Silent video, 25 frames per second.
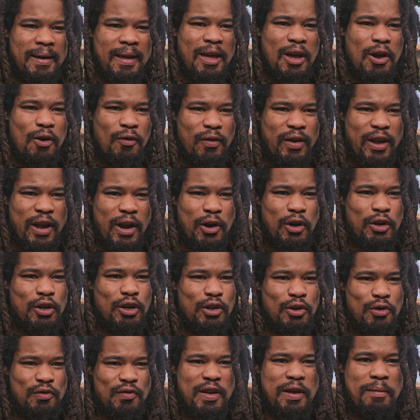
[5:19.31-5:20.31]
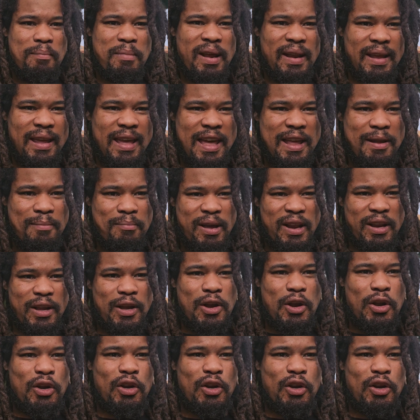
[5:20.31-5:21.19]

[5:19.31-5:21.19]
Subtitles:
health care, going to lose their Medicaid and Medicare,